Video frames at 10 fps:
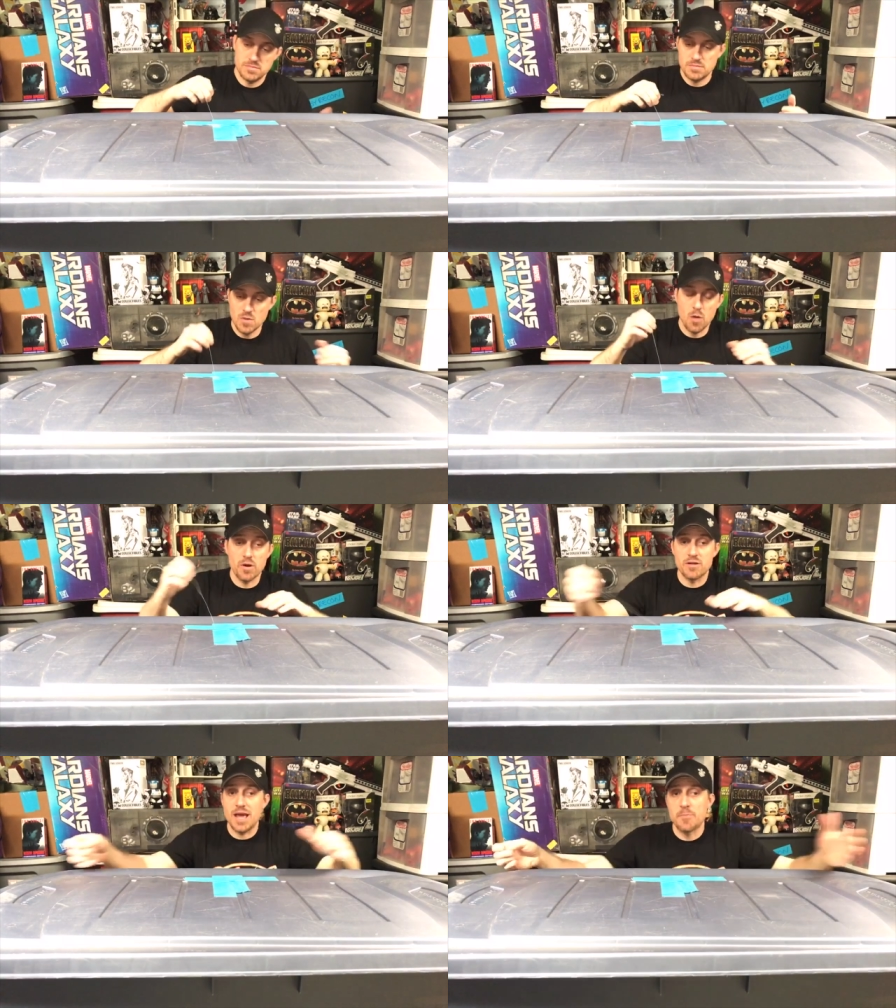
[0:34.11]
Well, we're
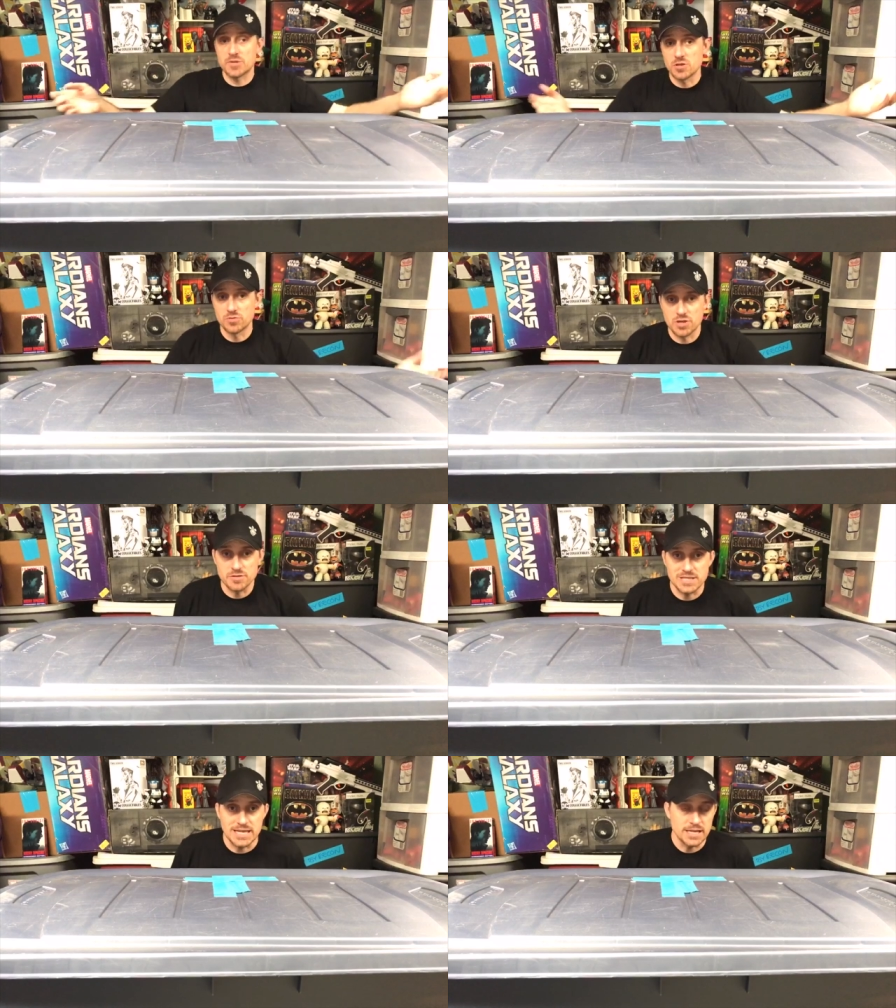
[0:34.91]
at episode
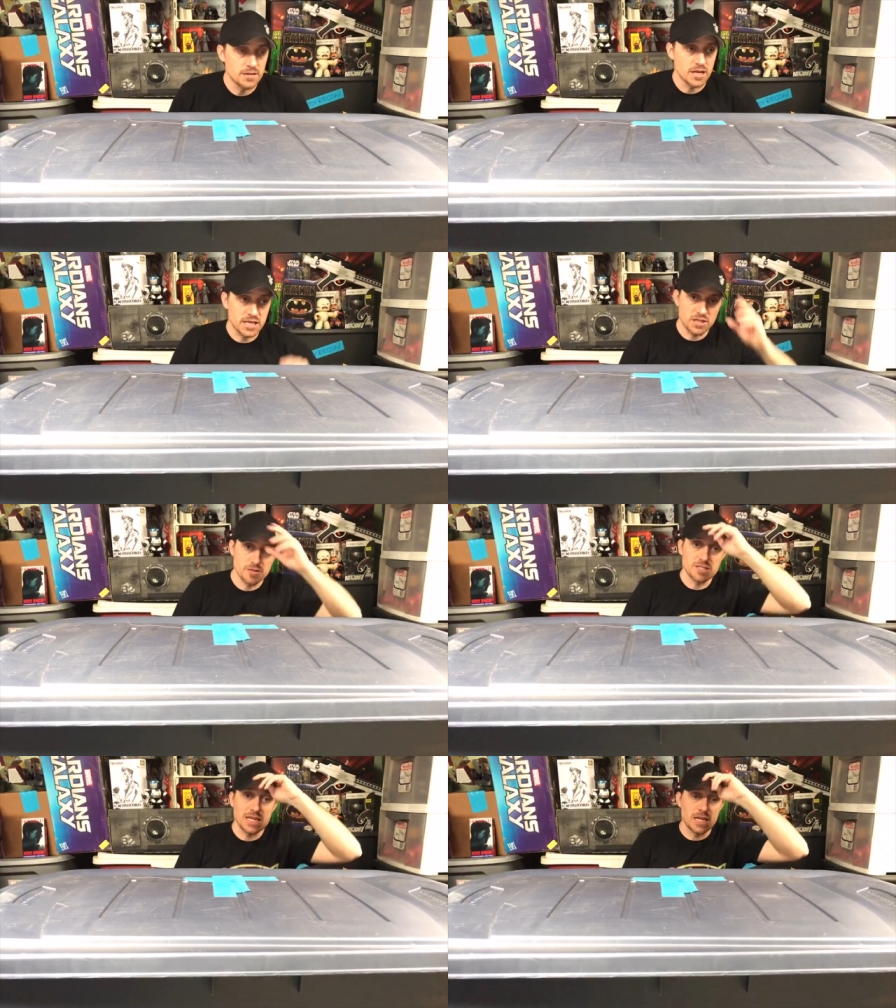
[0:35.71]
13, Lucky
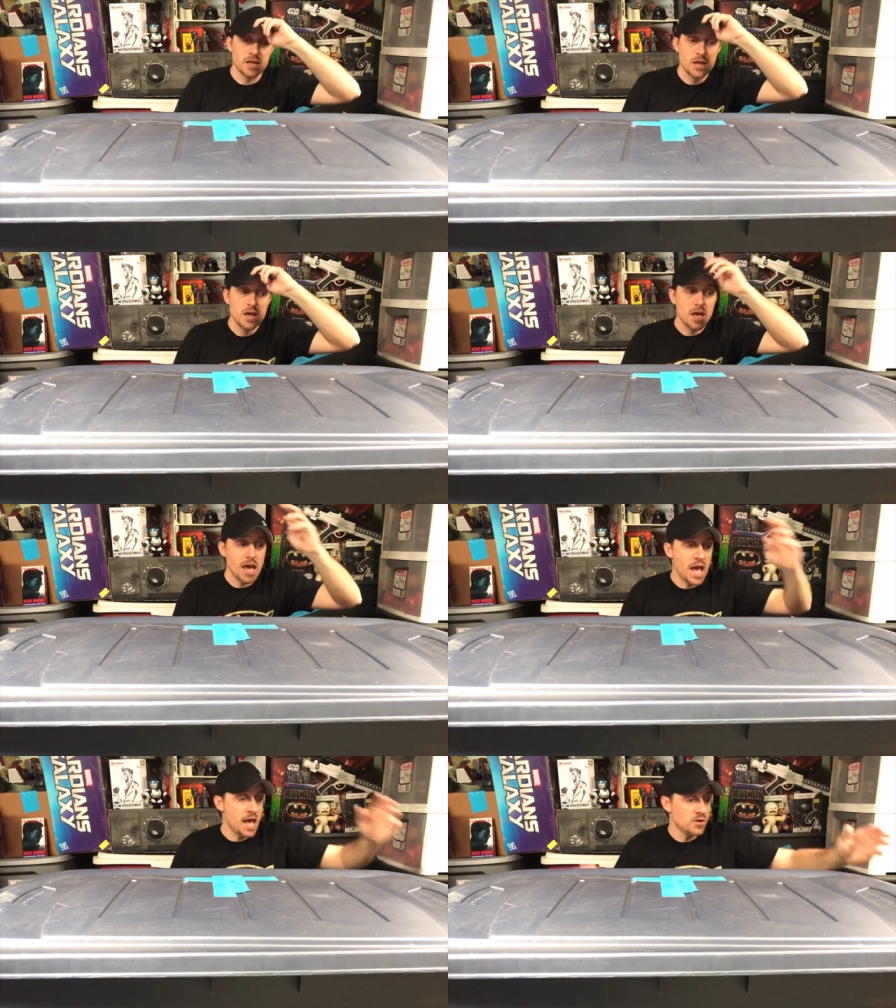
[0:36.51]
13,
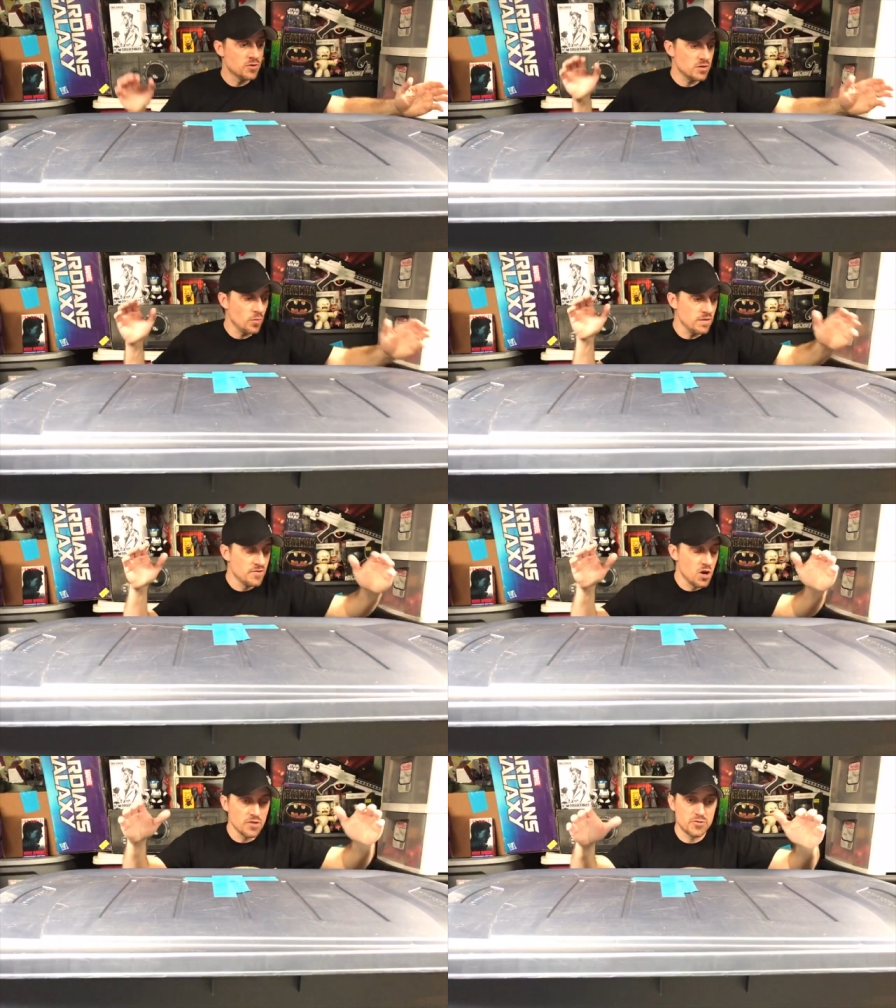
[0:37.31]
and we've
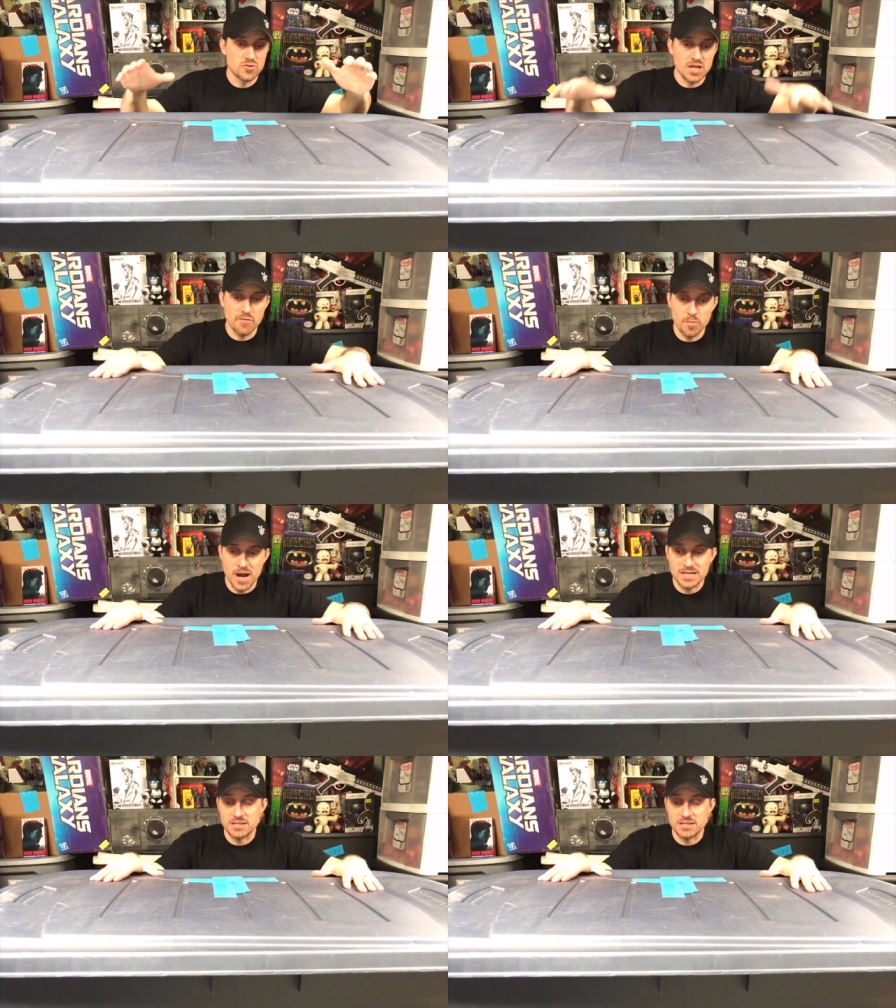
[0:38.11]
gone through several boxes.